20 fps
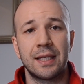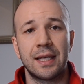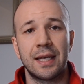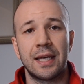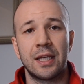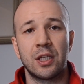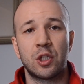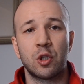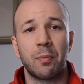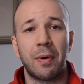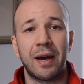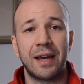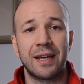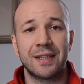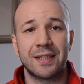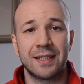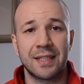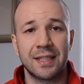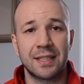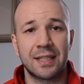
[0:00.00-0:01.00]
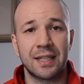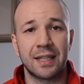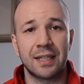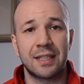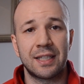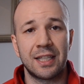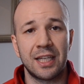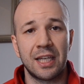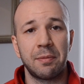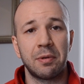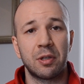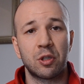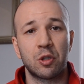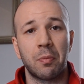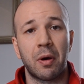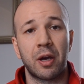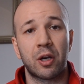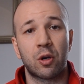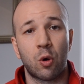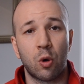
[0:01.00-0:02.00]
into my existing team, into
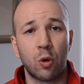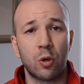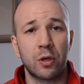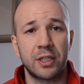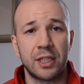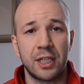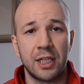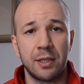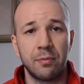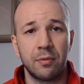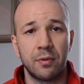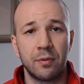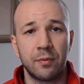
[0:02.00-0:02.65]
my core team,